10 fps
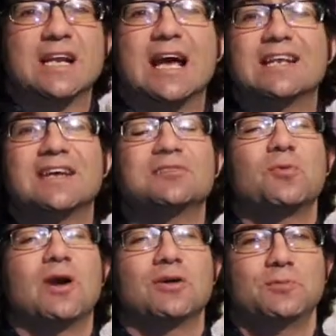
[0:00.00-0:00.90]
and I'd like to
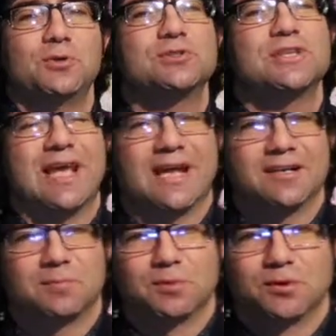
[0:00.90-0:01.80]
welcome you to
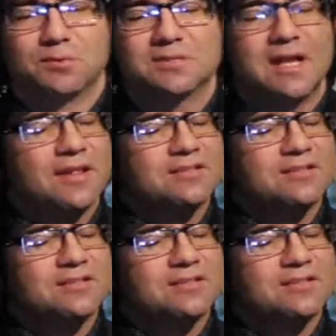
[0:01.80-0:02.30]
Canada Blooms.